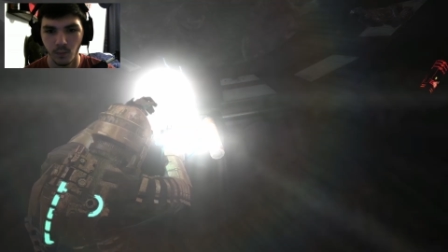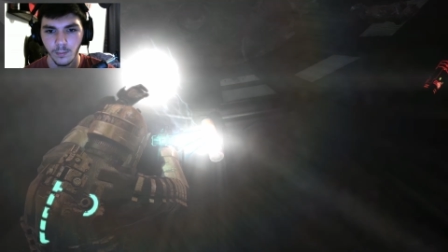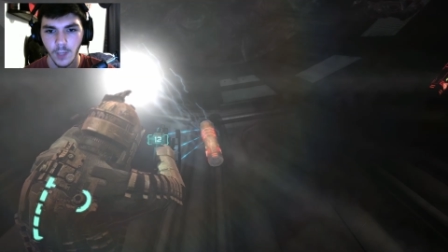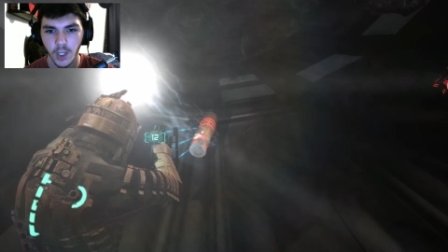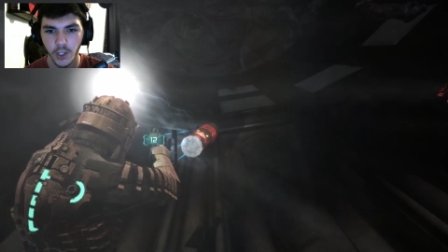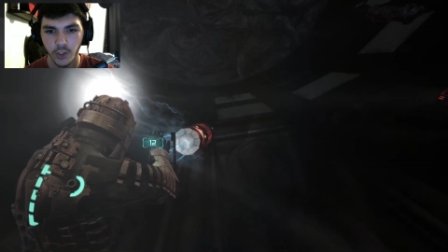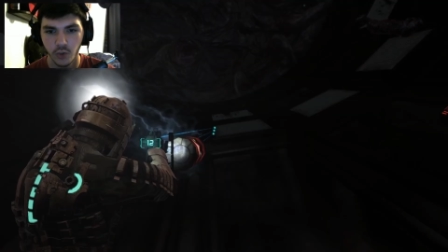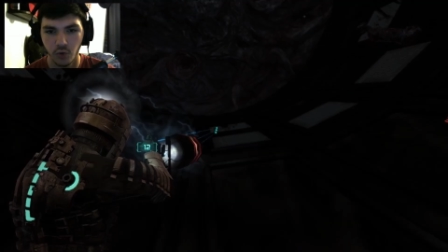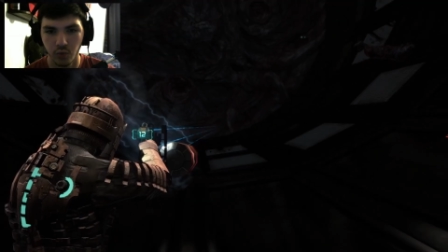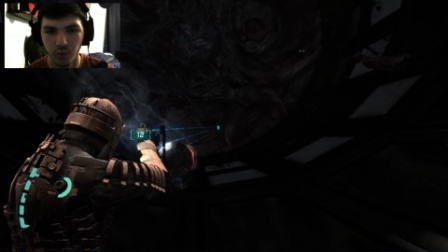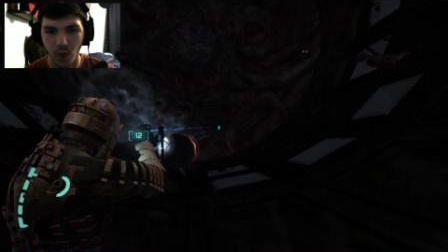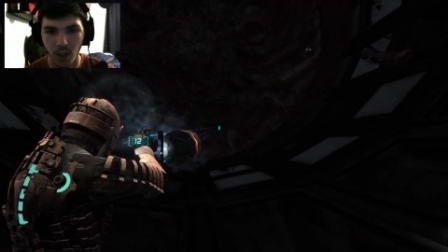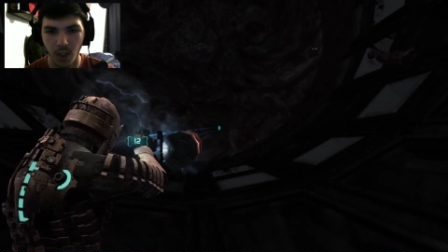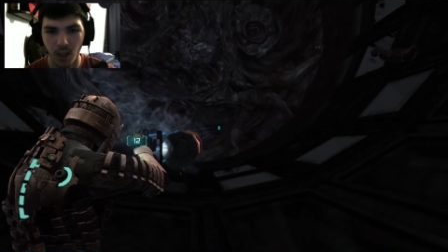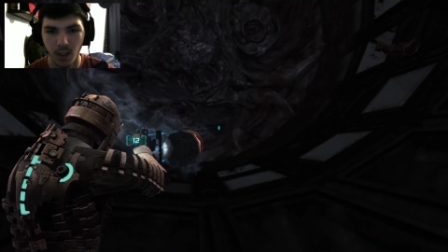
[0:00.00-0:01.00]
Mother
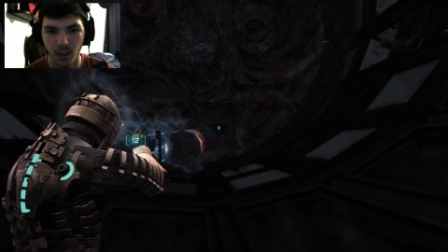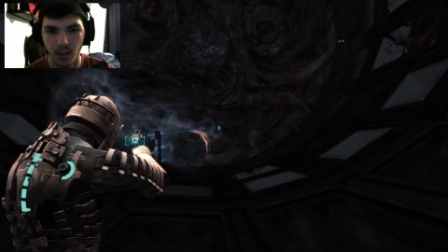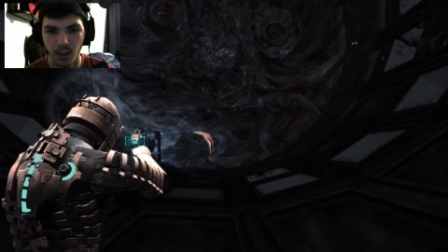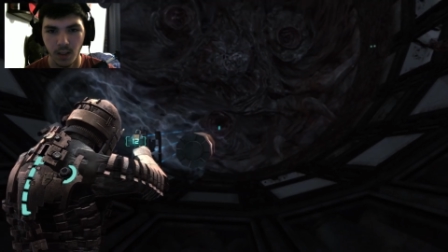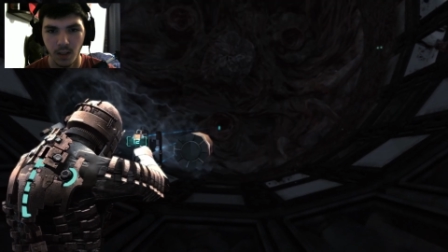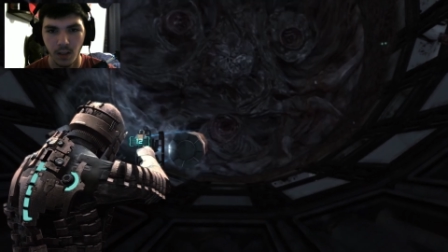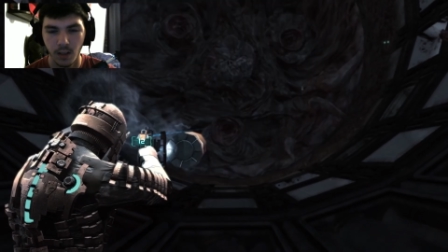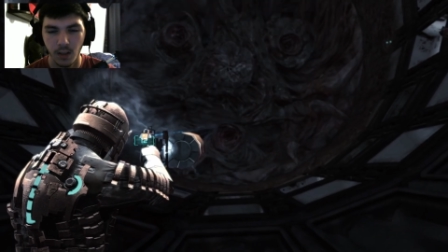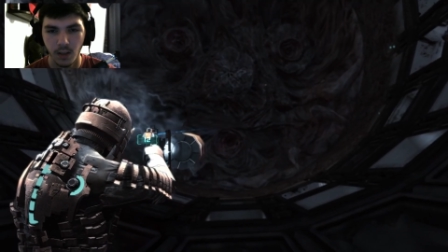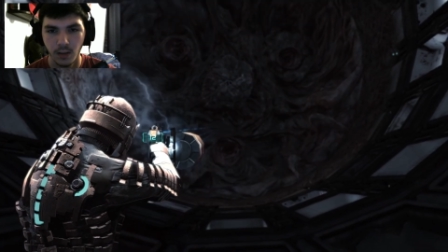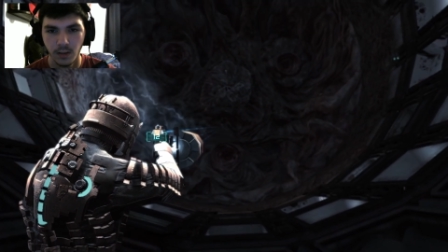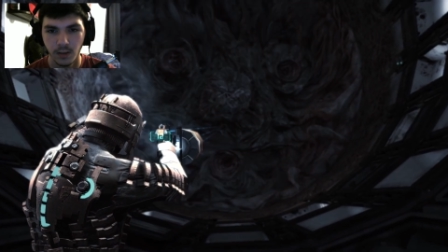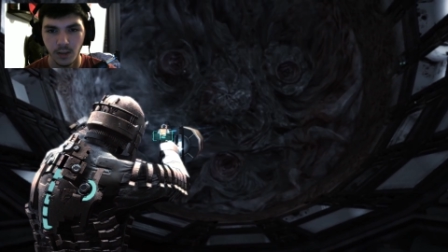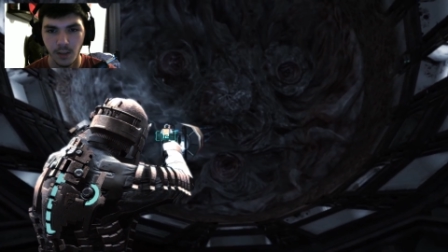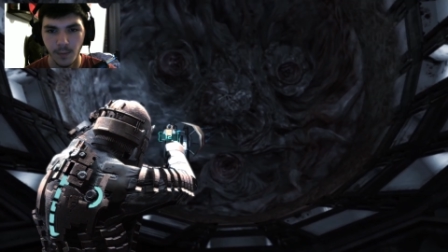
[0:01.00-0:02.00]
trucker.
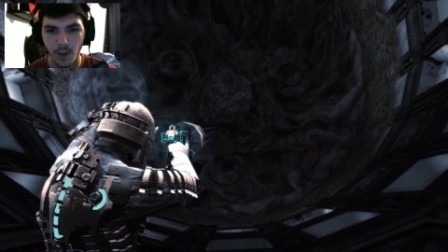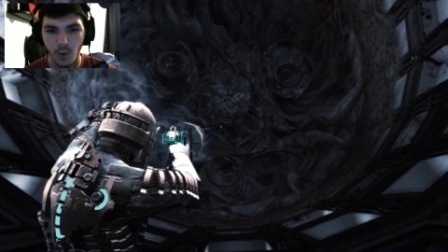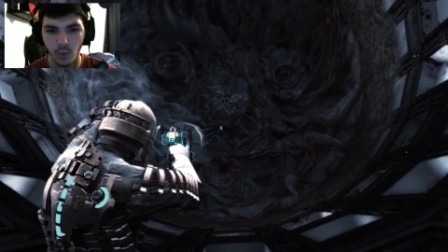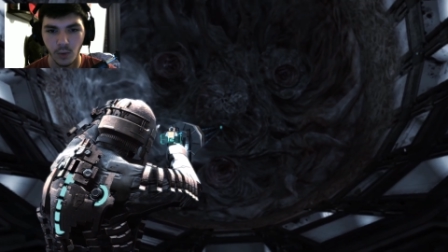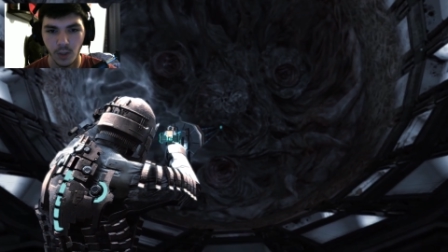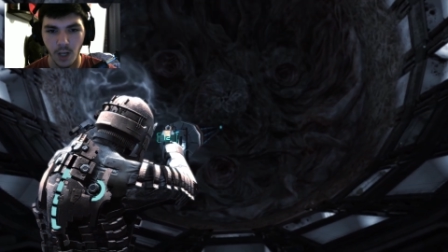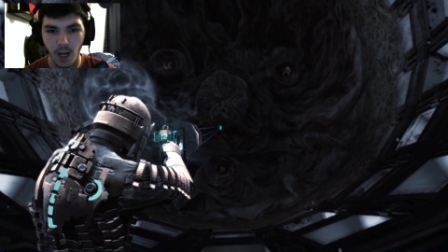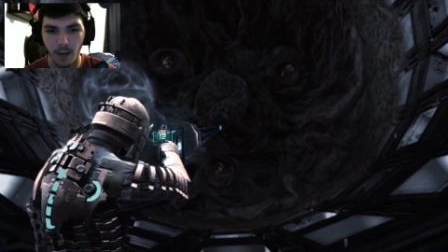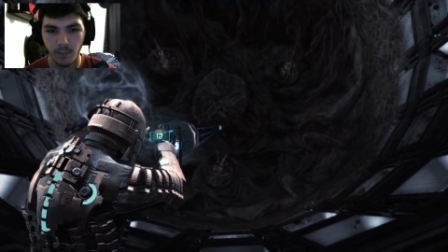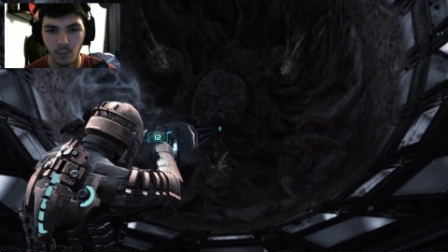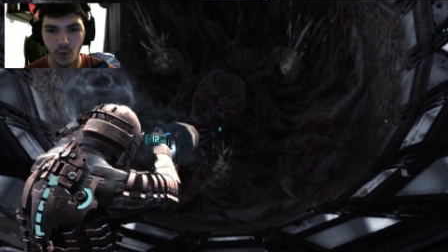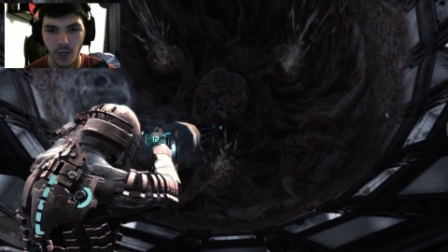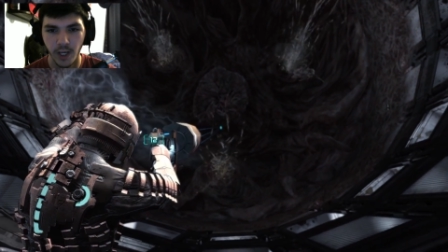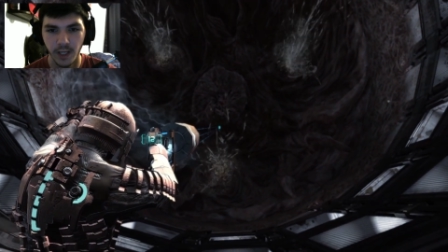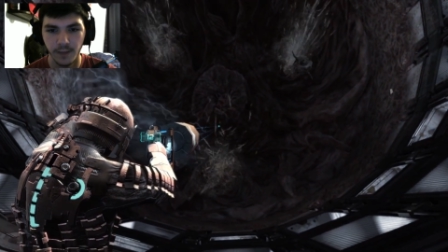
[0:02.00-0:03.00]
Come on. I'm
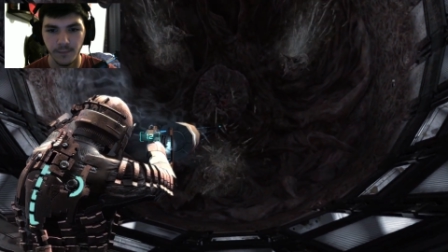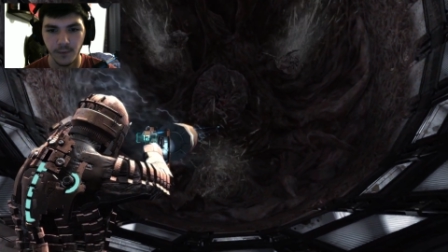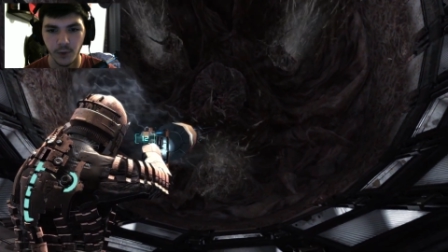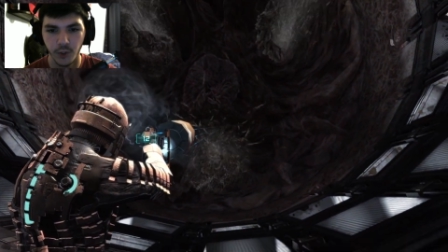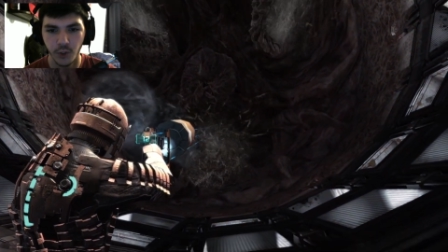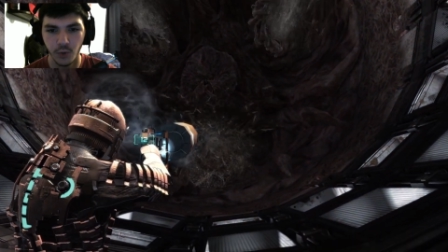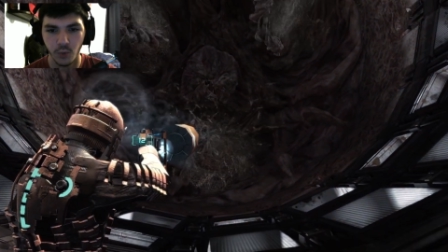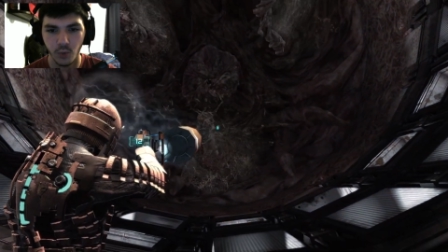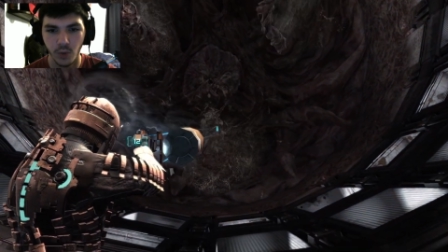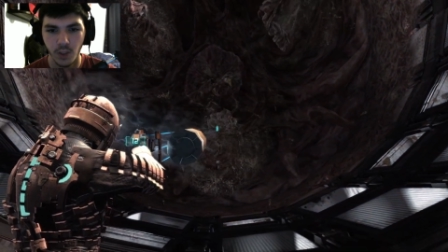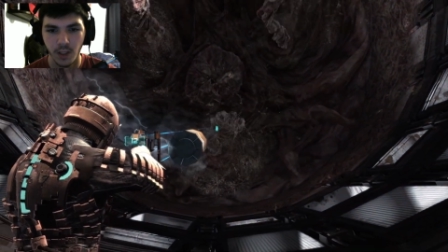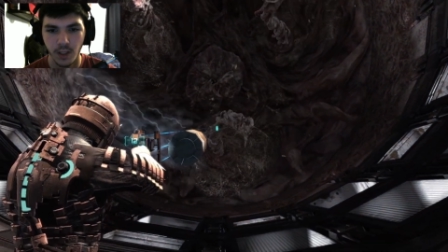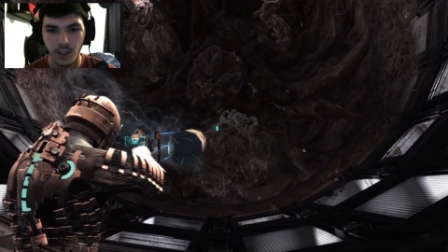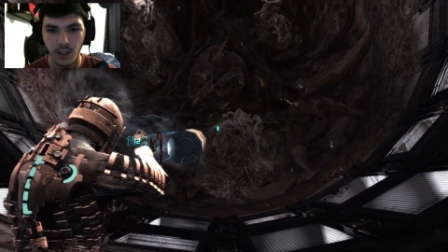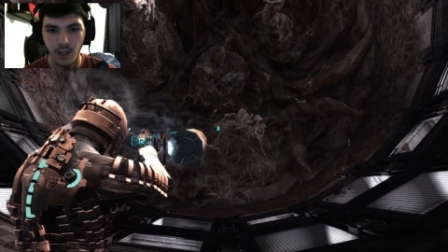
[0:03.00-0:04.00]
ready for you.
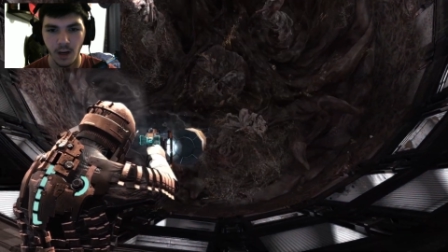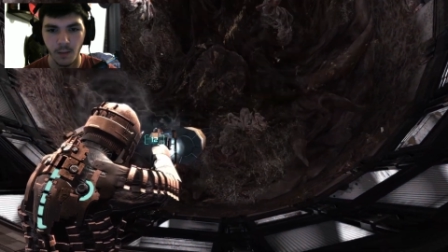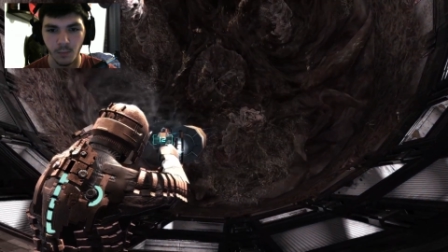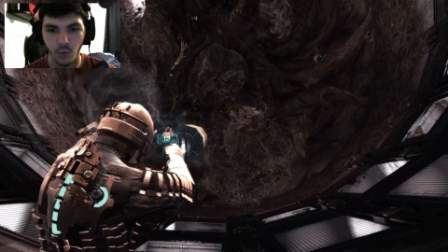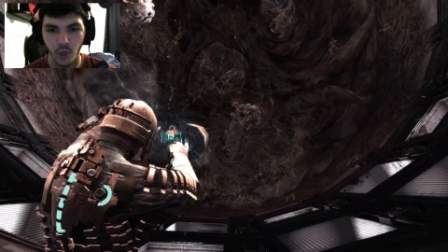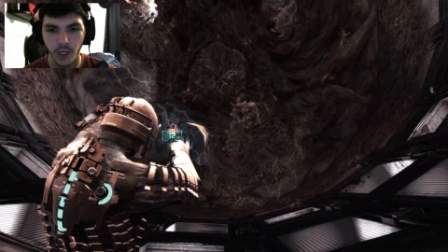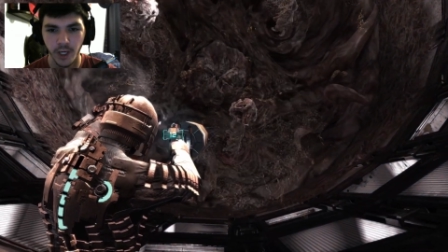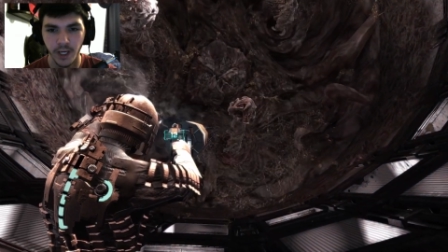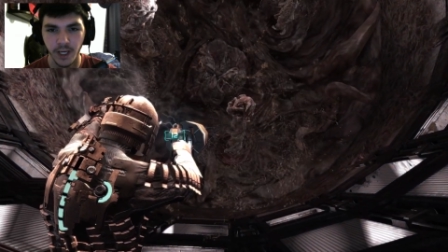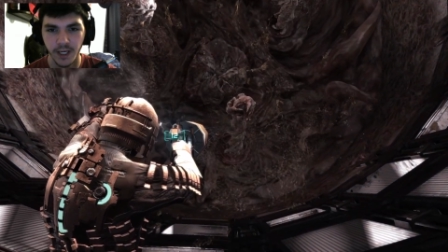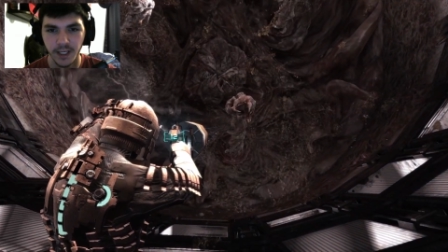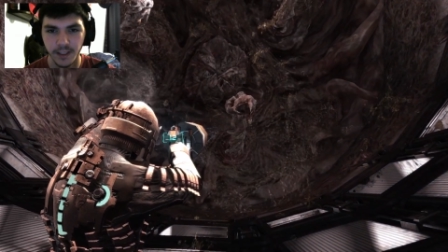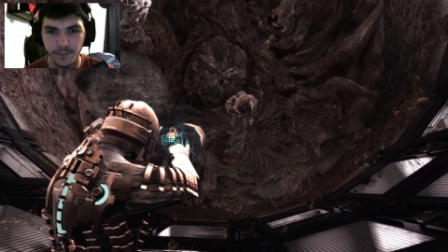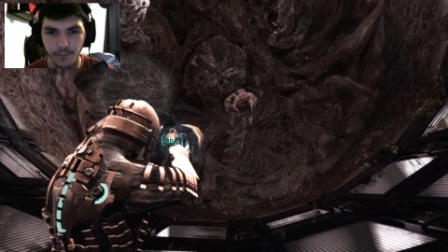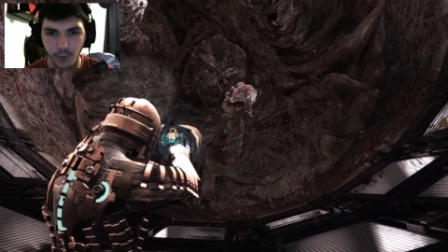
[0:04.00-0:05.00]
I'm
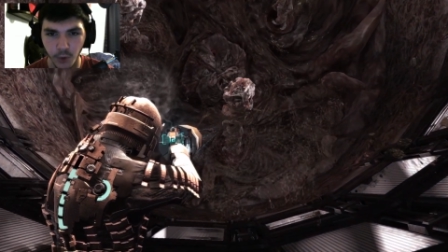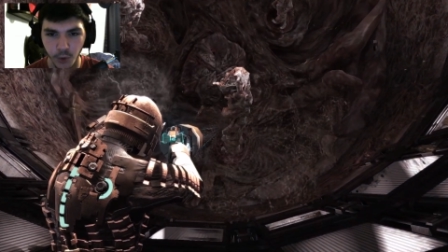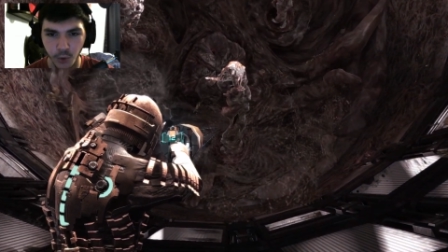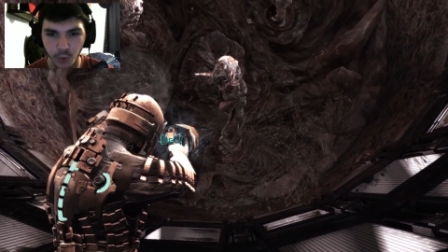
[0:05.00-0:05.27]
ready for you